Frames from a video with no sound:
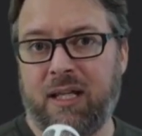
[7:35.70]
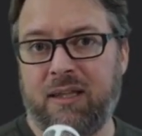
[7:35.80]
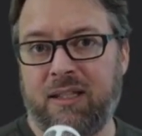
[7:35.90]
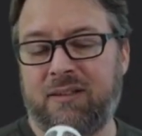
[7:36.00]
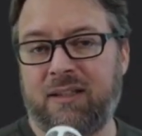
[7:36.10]

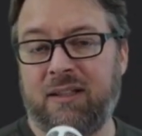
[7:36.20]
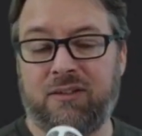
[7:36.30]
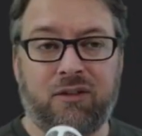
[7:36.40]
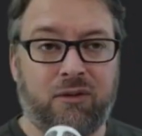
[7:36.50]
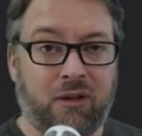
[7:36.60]
This is
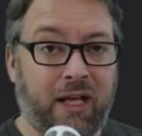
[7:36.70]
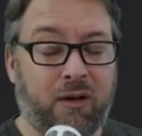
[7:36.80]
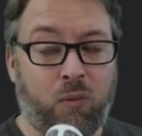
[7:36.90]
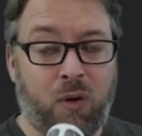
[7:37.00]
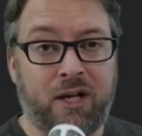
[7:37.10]
like a
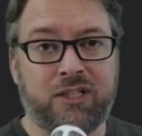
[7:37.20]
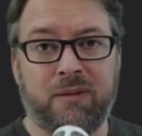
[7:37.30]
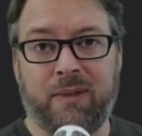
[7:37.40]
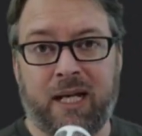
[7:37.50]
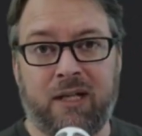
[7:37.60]
watch
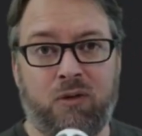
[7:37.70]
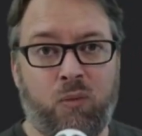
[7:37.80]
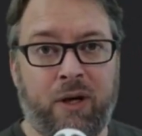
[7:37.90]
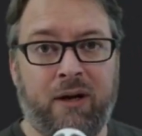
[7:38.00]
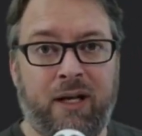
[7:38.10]
command
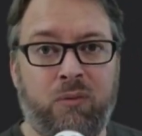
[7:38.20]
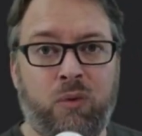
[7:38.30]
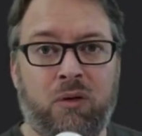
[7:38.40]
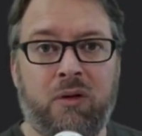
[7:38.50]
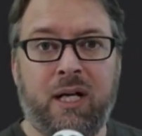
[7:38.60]
where it
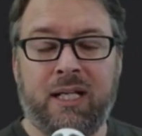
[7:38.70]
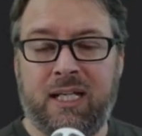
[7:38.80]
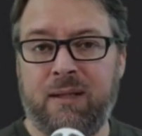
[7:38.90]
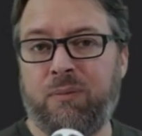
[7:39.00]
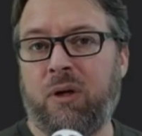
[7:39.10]
will
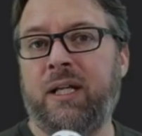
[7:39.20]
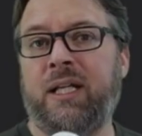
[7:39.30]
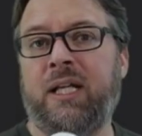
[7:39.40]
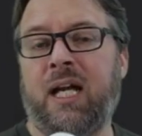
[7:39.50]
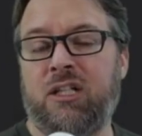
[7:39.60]
keep
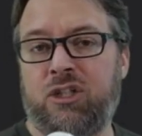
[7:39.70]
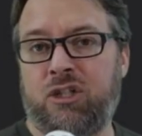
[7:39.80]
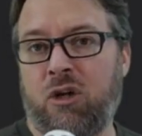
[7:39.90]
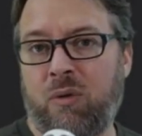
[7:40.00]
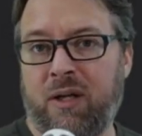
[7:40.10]
running and
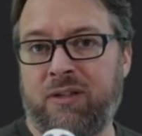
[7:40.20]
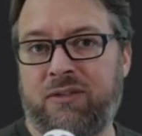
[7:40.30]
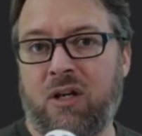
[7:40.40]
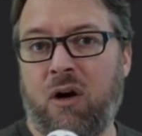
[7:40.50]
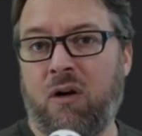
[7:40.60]
show us
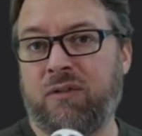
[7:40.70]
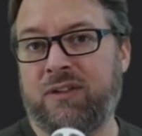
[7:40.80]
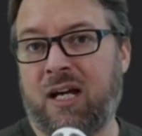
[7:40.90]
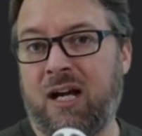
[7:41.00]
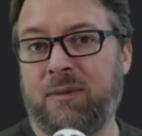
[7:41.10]
over
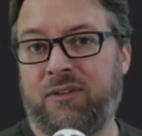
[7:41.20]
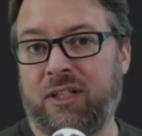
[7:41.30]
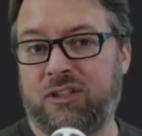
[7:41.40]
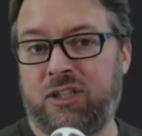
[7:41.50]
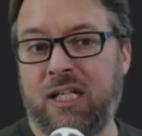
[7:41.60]
time as
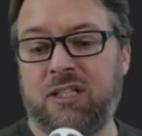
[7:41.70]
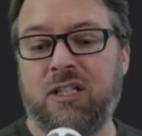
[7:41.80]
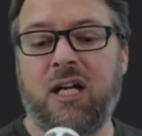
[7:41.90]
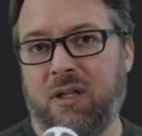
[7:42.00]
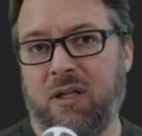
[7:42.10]
things change.
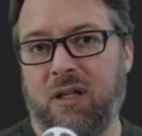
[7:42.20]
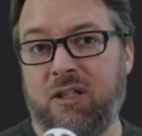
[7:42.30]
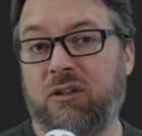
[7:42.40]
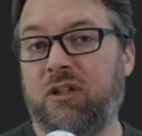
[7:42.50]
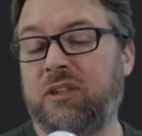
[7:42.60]

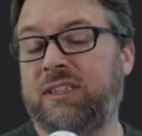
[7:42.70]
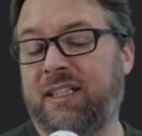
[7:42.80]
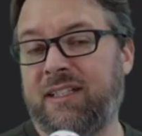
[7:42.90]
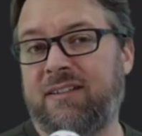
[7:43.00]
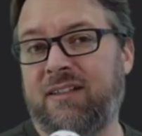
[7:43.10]
You'll notice that
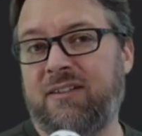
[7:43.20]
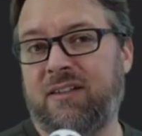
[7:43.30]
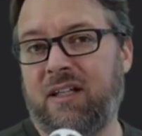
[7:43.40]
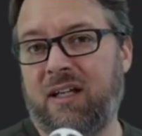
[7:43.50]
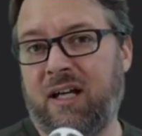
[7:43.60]
this is
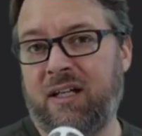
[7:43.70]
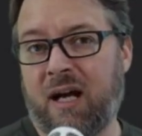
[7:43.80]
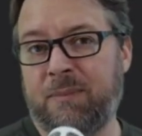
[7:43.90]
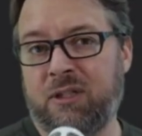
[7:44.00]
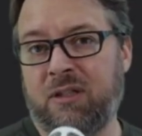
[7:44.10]
an
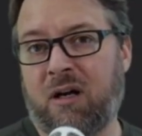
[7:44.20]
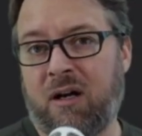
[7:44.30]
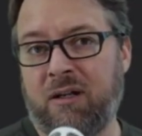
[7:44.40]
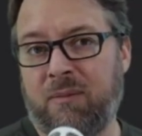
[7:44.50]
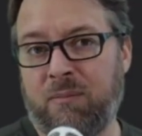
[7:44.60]
option
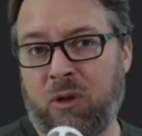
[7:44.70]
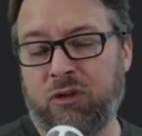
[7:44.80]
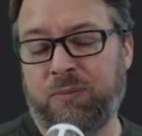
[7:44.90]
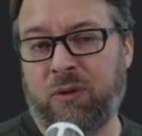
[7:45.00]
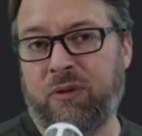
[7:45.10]
on
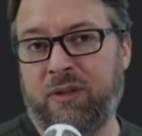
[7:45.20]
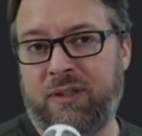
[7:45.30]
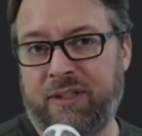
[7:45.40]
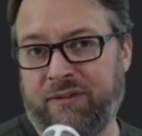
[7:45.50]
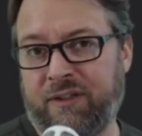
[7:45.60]
multiple
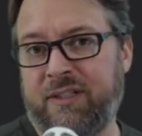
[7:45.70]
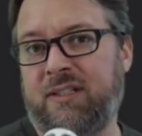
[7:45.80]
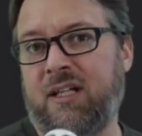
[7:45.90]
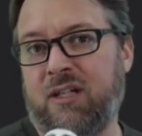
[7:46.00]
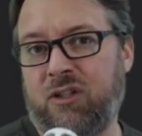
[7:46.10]
different
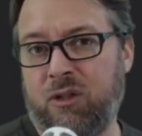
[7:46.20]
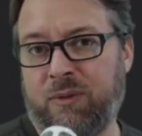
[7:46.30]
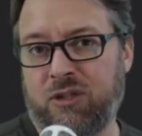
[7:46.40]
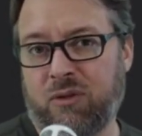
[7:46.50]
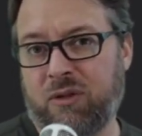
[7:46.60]
kube
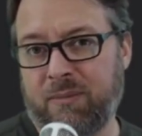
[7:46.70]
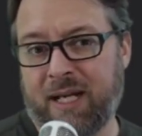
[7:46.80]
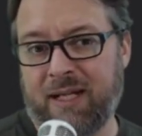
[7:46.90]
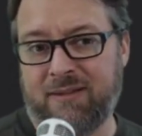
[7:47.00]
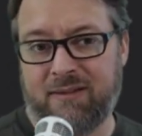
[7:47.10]
control
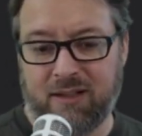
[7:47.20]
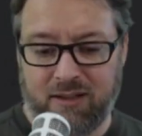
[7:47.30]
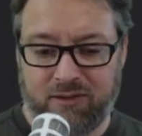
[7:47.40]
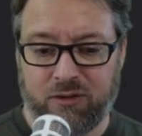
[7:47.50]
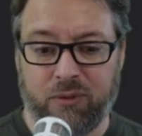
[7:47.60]
commands.
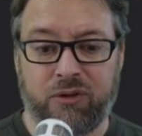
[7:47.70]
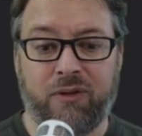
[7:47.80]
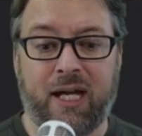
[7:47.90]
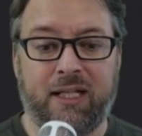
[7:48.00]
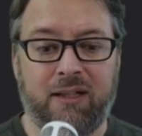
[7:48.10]
So we'll do
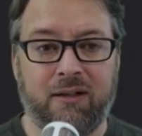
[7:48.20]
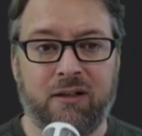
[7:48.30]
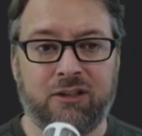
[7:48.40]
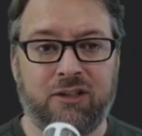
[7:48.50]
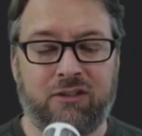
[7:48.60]
that here
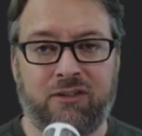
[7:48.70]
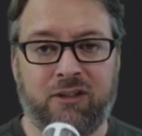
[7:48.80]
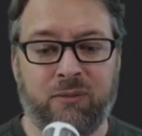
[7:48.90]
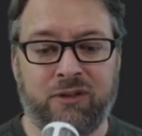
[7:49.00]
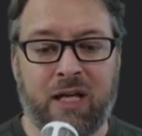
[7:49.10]
just to see
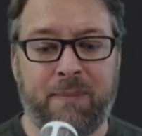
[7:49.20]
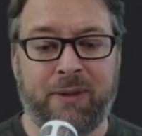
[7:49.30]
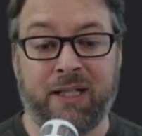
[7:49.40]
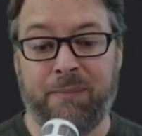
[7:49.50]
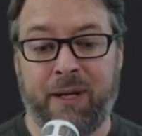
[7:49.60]
what's happening
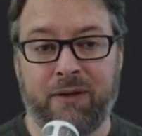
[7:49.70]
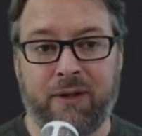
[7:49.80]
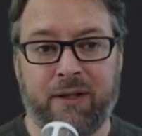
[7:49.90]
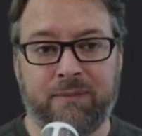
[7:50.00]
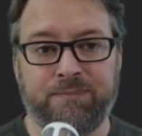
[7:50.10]
in the
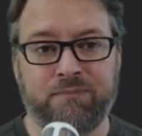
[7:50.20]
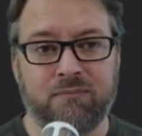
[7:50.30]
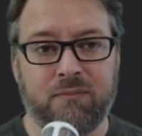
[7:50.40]
background.